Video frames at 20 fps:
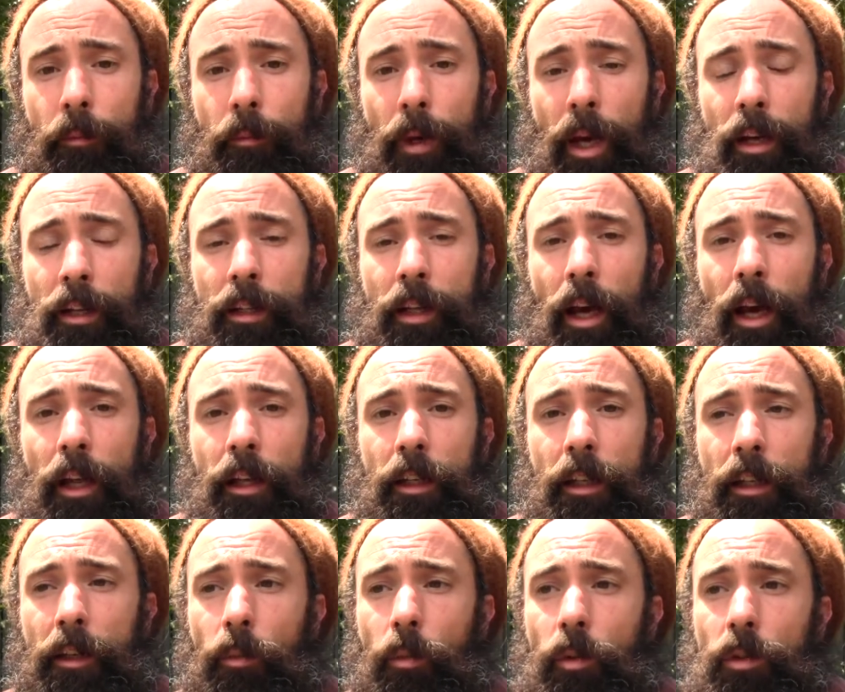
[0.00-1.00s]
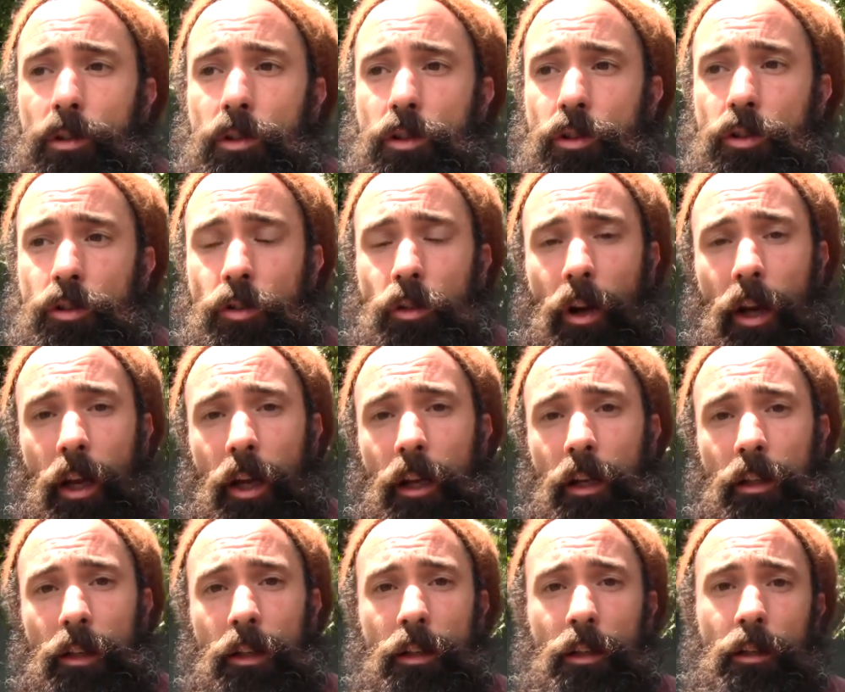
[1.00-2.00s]
Baghdadi was
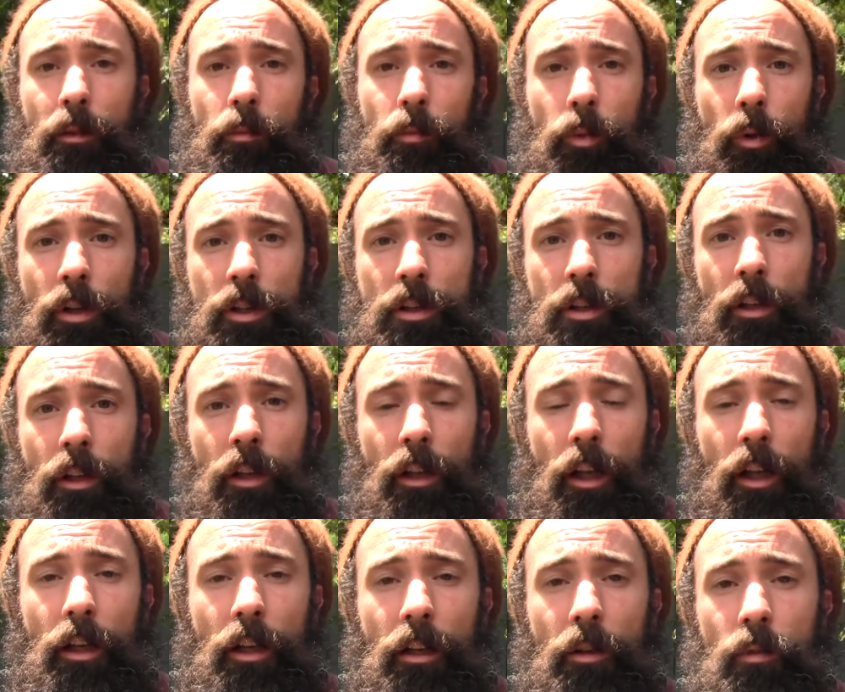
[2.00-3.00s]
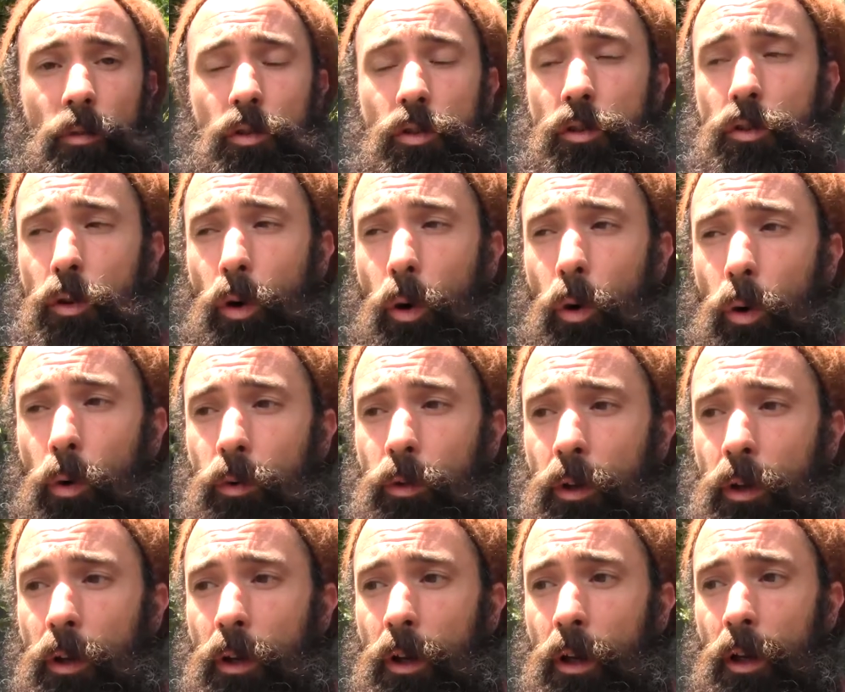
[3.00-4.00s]
trained in the prison and he was told,
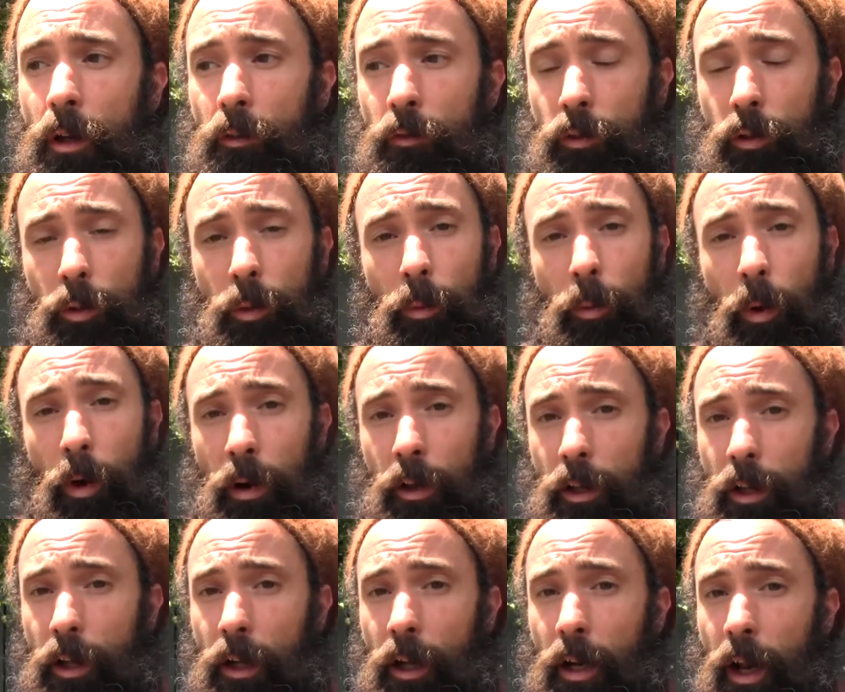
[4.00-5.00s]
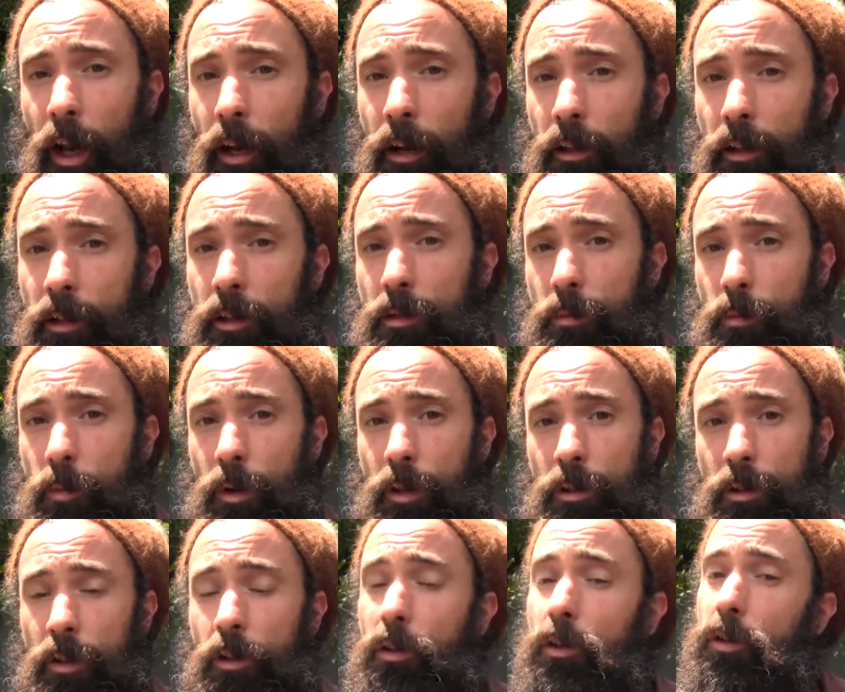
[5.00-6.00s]
if you want to get out of this
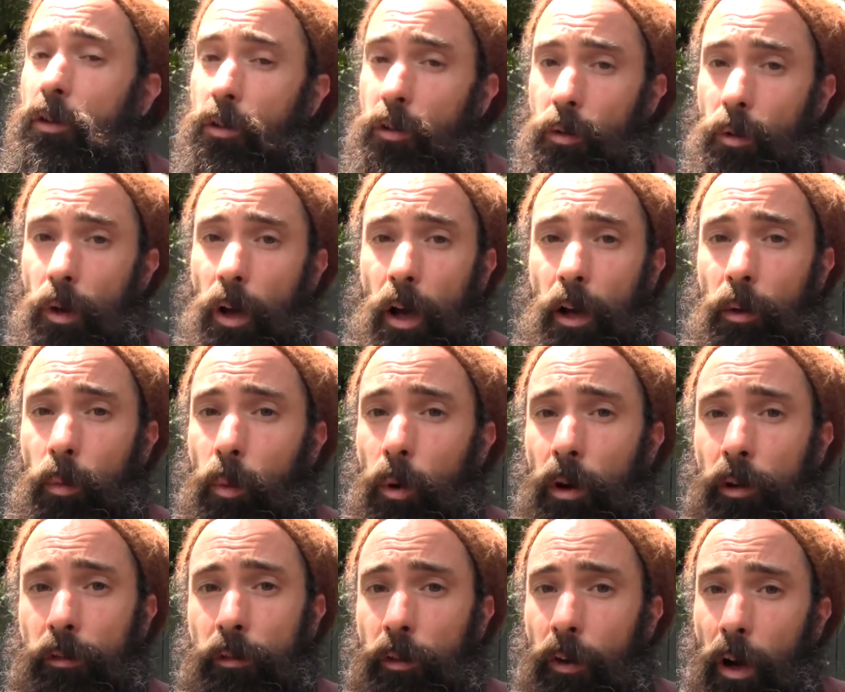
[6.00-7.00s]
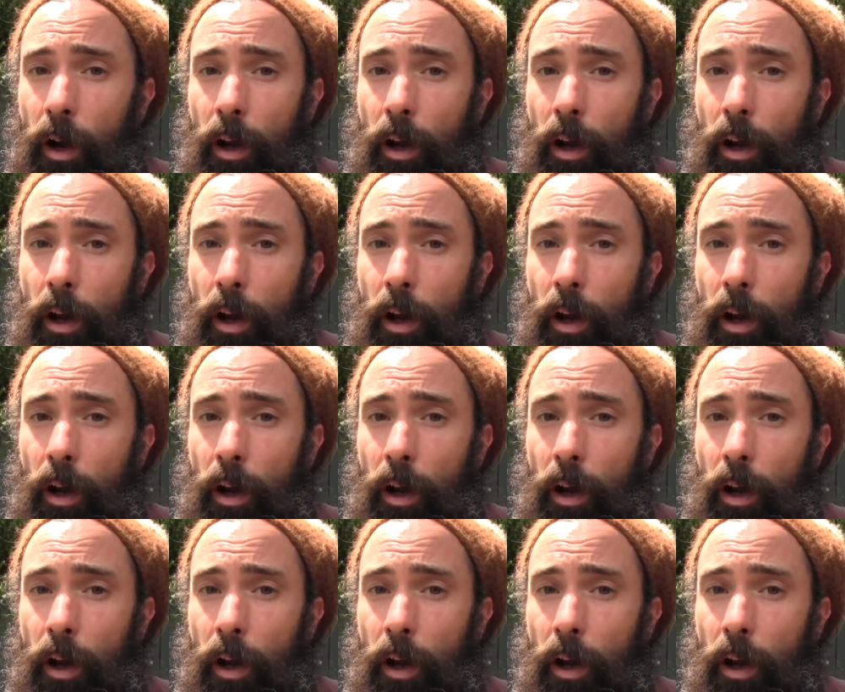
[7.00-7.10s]
prison, you got to work for